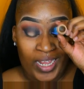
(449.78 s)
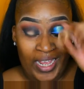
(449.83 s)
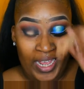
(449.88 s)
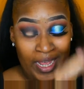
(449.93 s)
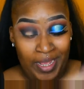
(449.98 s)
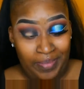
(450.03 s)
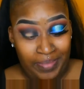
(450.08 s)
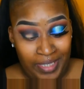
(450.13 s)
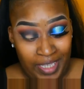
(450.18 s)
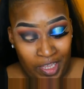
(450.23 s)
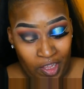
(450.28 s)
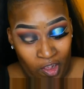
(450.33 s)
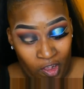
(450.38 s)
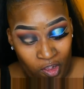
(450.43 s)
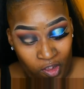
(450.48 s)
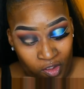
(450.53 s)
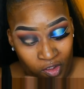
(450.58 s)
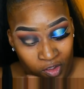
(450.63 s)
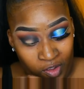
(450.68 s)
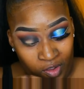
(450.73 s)
empty,
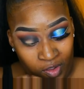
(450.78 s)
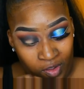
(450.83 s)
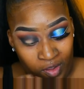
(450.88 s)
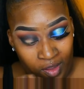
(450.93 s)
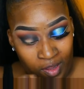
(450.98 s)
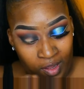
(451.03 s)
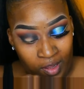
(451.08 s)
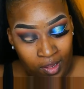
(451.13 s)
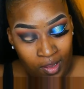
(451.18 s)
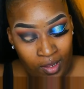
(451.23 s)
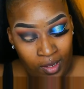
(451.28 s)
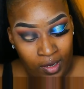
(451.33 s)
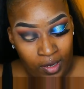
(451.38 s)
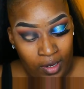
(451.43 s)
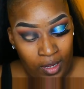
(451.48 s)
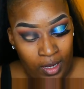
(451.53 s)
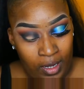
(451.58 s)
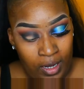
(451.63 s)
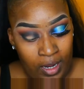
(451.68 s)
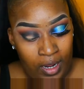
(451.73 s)
y'all.
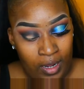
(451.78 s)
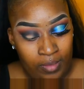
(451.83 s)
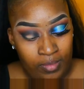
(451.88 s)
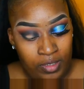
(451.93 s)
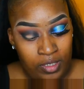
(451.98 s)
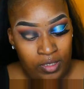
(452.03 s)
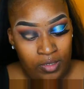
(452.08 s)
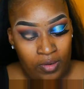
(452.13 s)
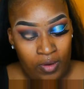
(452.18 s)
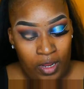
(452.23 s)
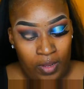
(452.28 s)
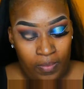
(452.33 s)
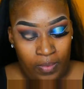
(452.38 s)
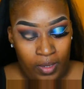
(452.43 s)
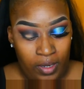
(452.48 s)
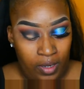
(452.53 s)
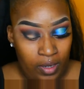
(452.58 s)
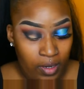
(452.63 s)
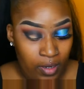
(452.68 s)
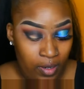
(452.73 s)
Like, I'm
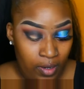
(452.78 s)
scraping.